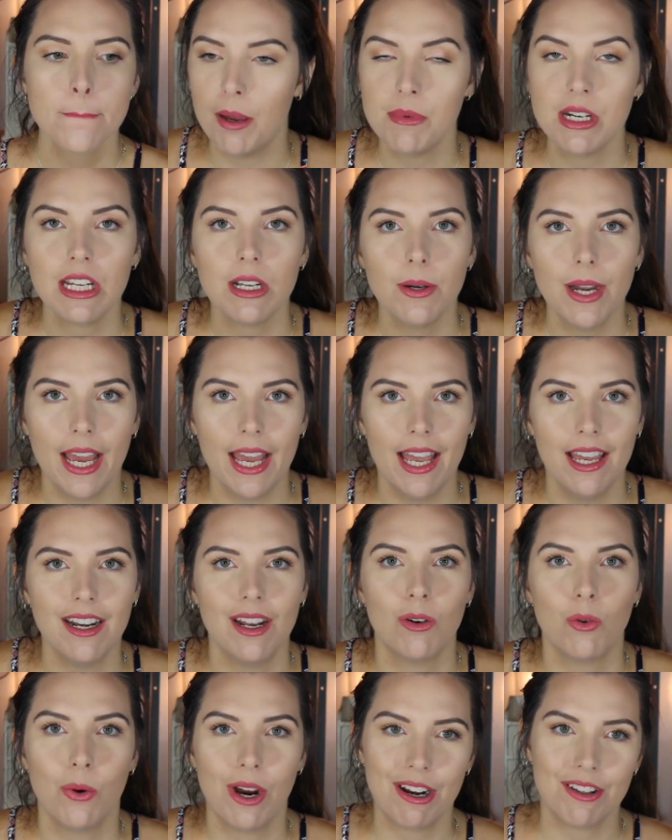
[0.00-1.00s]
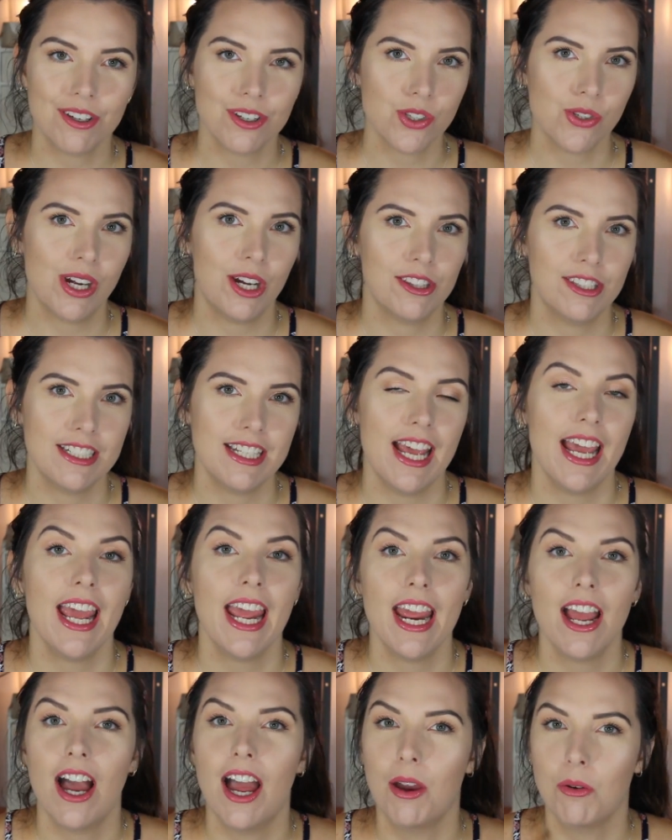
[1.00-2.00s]
I'm gonna go ahead and wear this throughout the
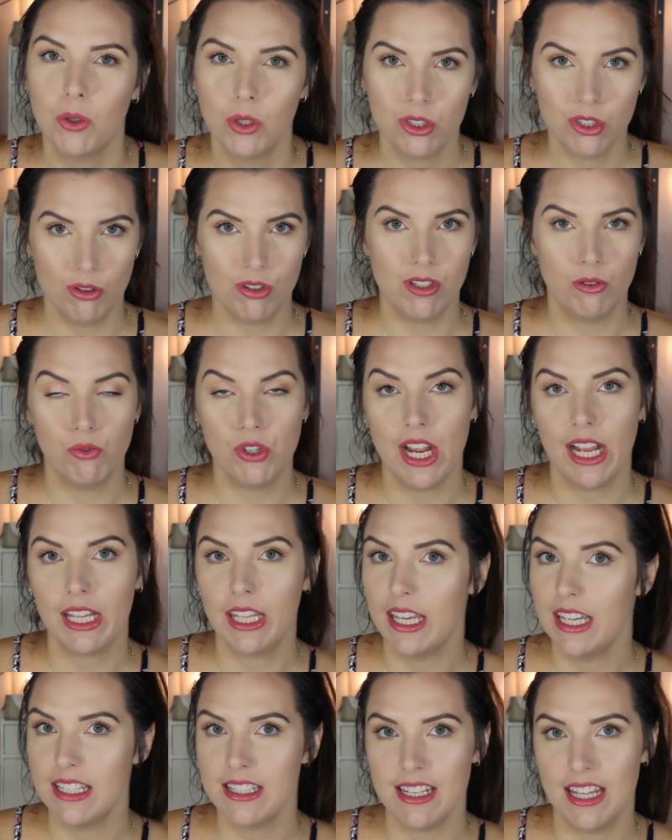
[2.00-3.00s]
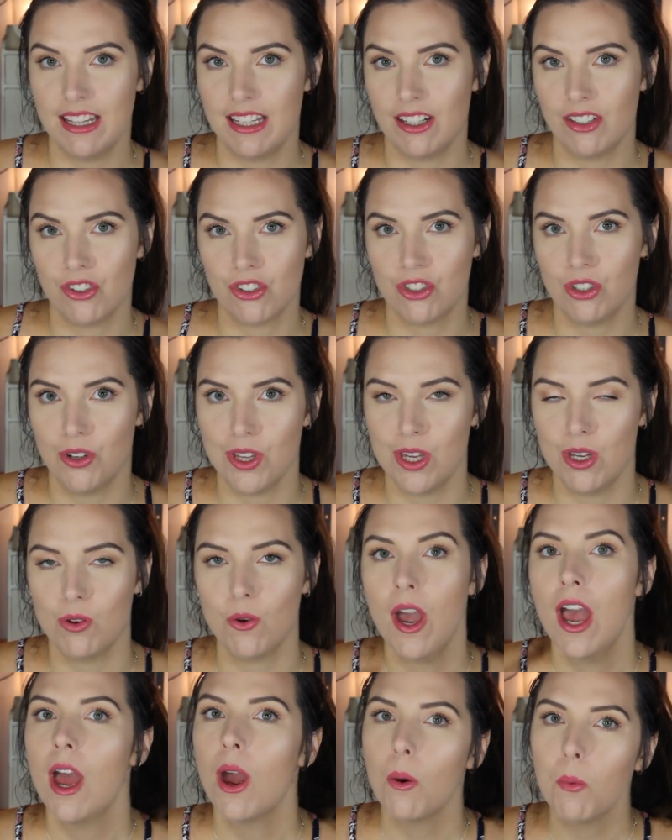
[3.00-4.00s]
day. I will do some check-ins and then I'll show
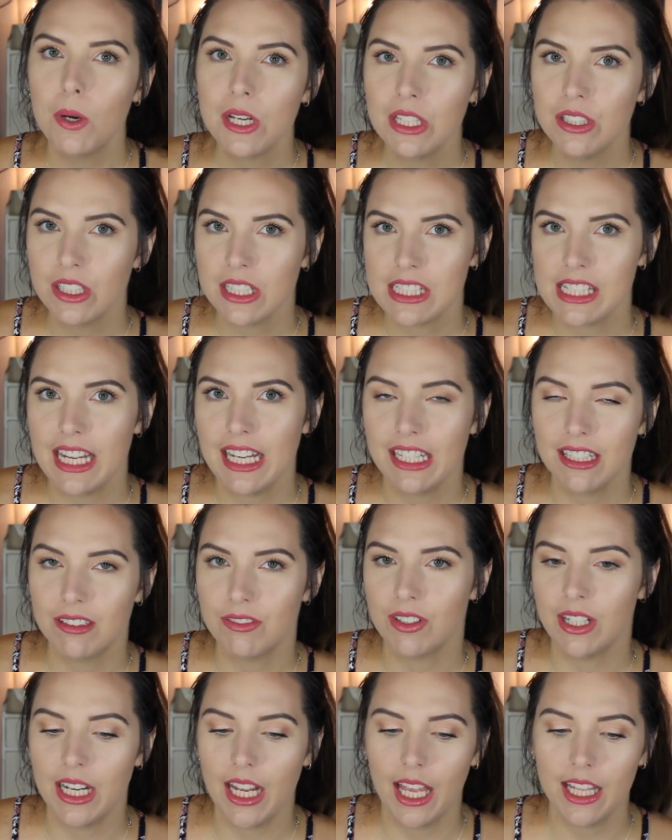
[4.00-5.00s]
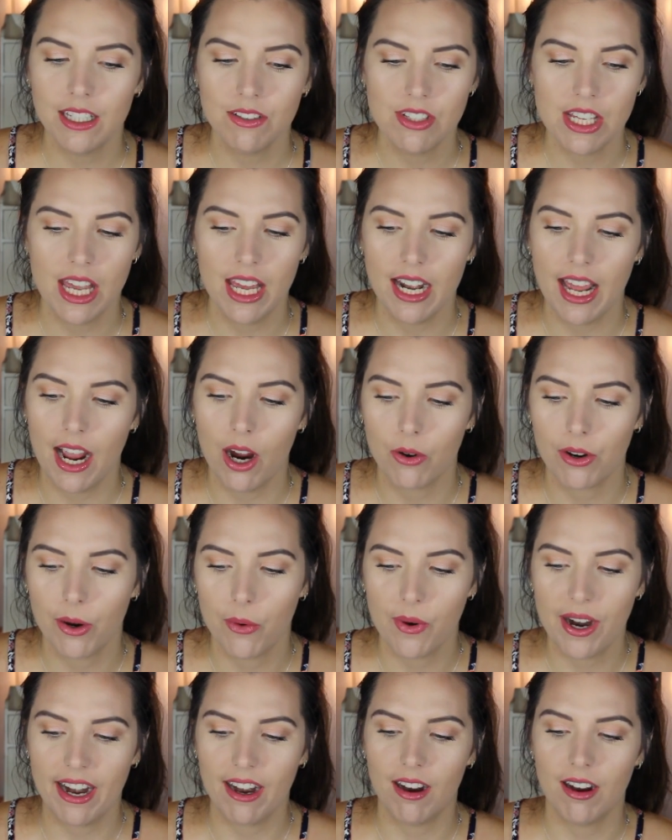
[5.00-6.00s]
you what it looks like at the very end of 10
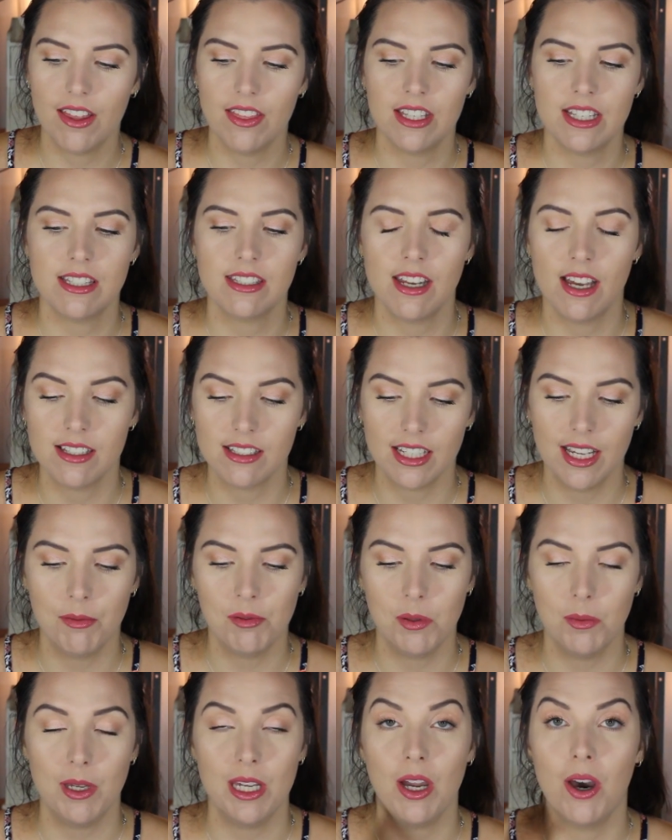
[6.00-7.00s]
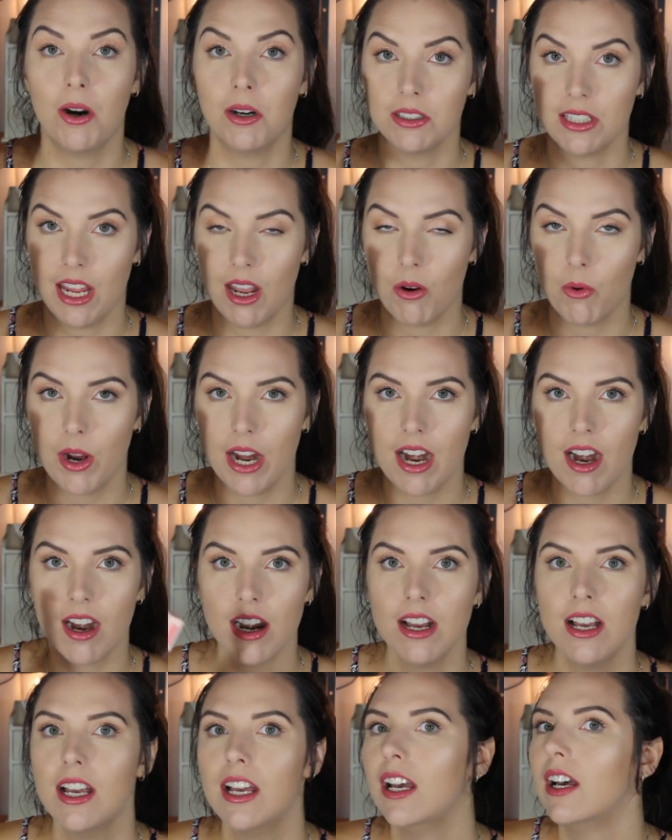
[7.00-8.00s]
hour wear. This does claim to be all day
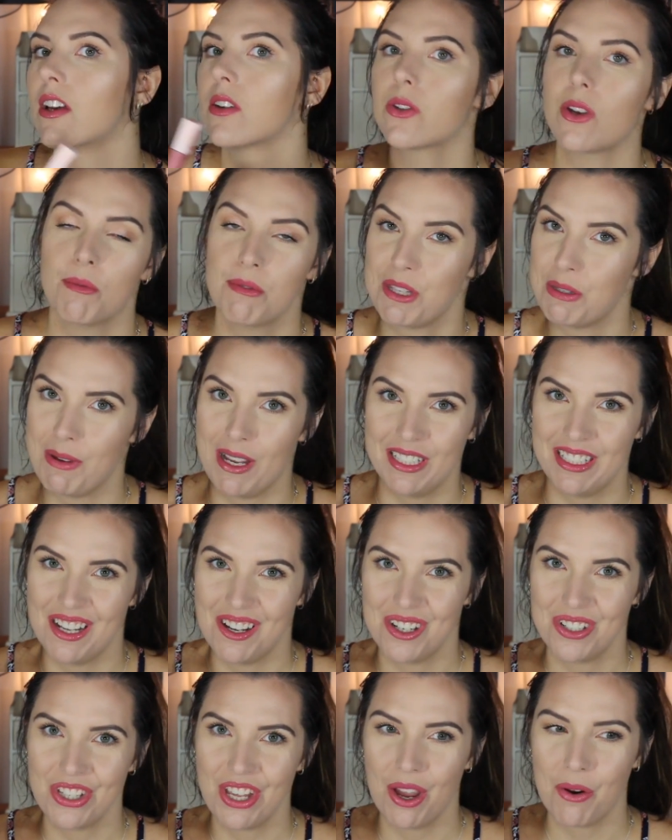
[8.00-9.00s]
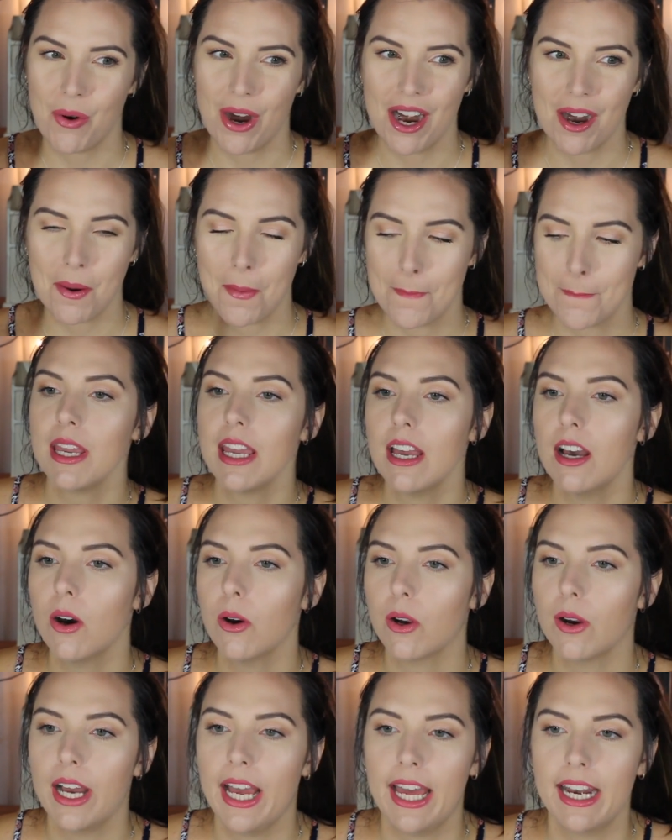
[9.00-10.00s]
wear, so I'm expecting all day wear.
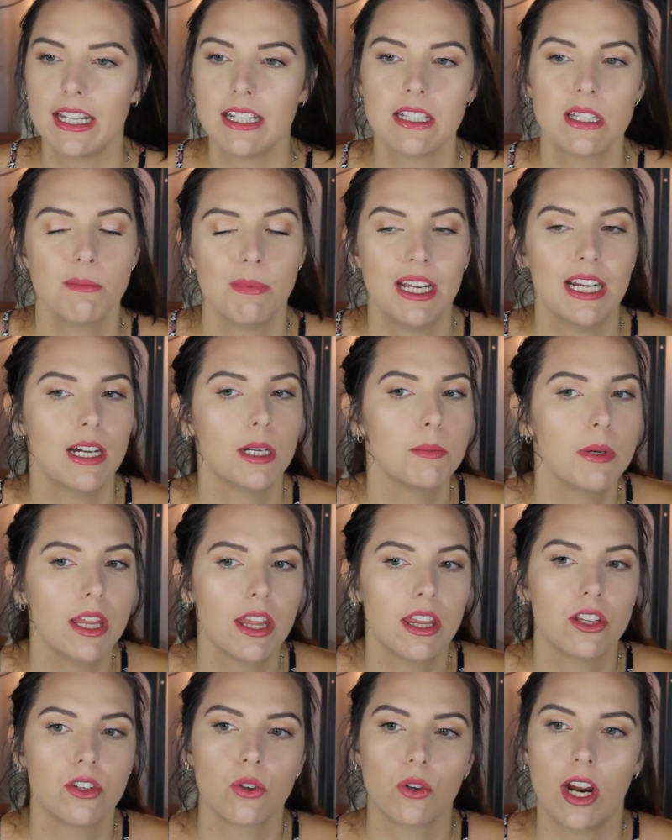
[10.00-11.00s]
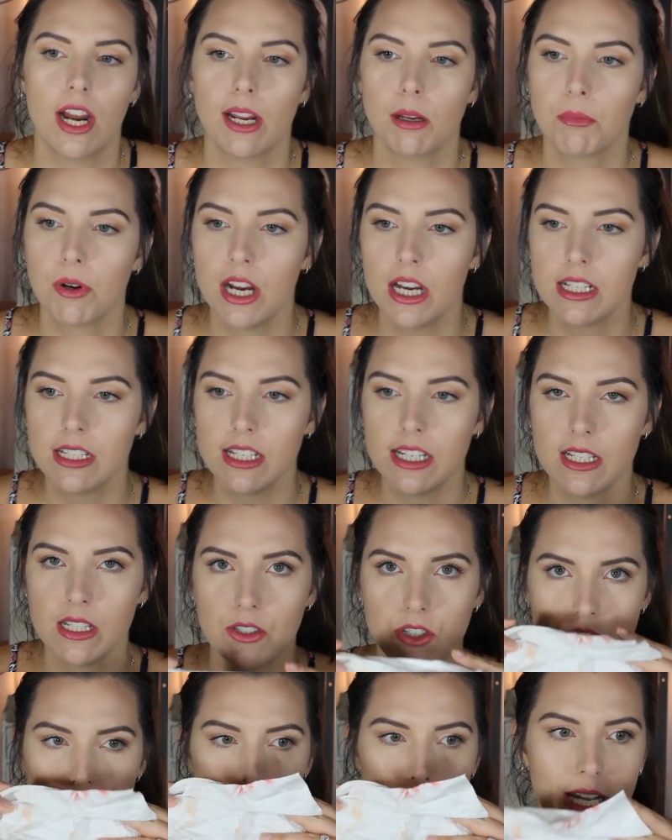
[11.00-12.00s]
I'll go ahead and speed up the drying
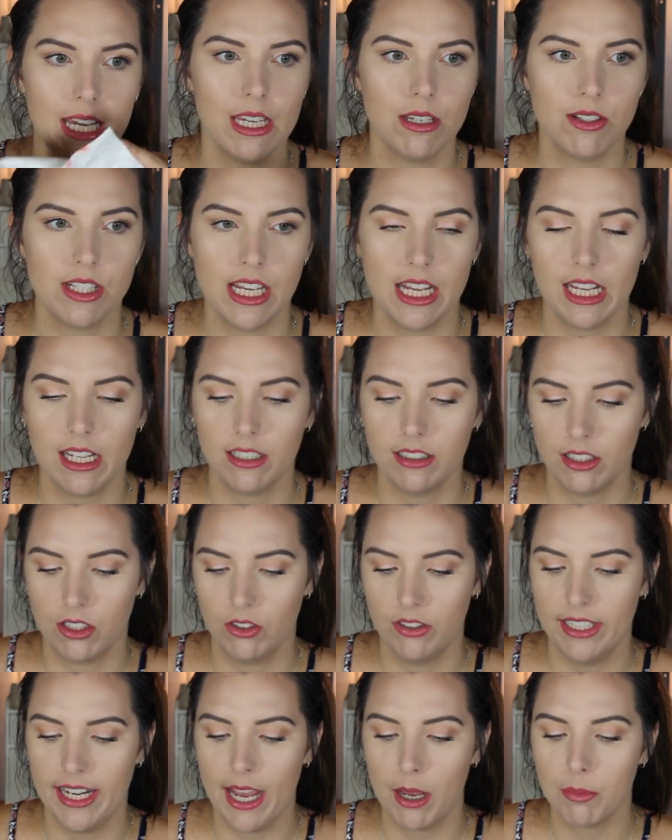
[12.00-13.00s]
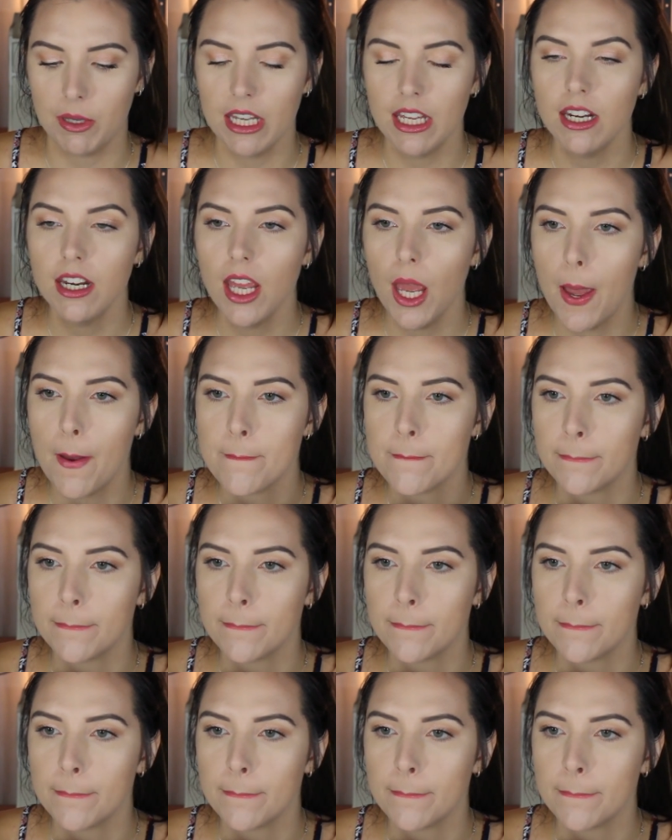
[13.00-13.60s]
process just by using a little napkin.